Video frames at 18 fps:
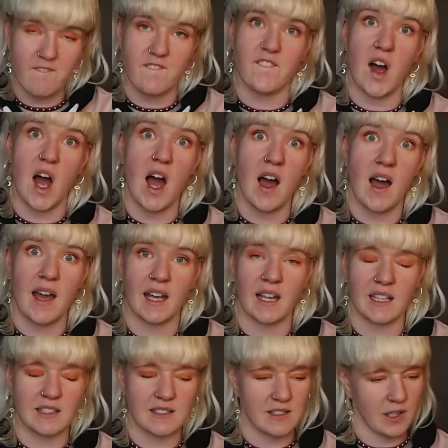
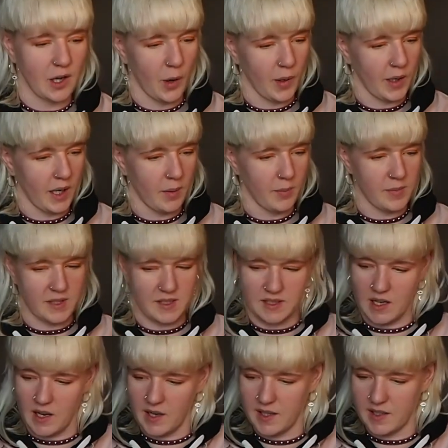vines going up the
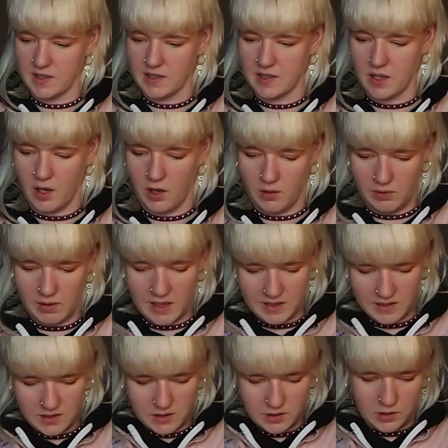side. So
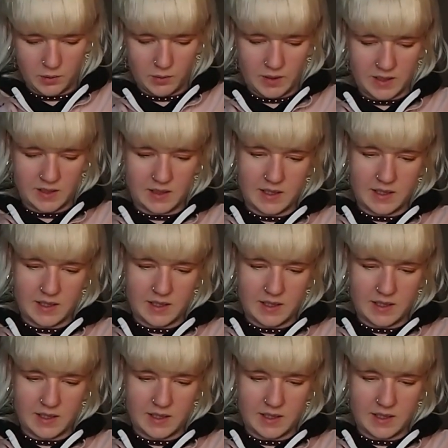let's do it.